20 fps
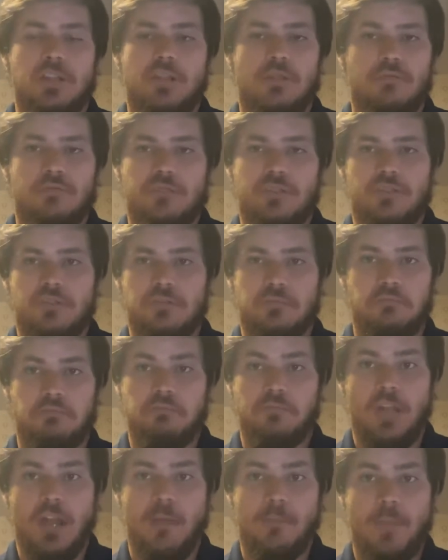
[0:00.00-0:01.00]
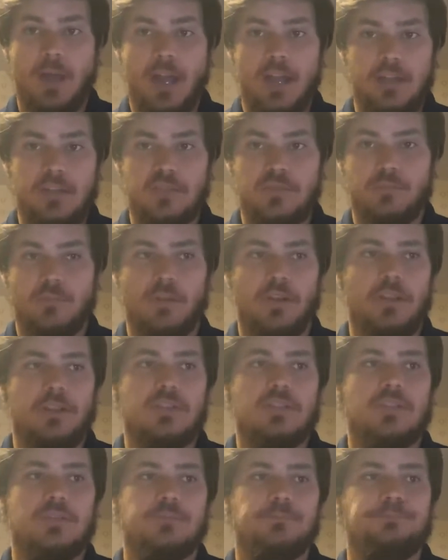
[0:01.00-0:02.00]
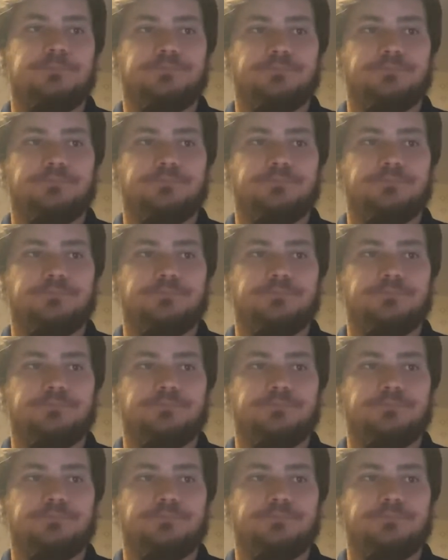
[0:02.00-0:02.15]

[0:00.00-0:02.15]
just not buy as much.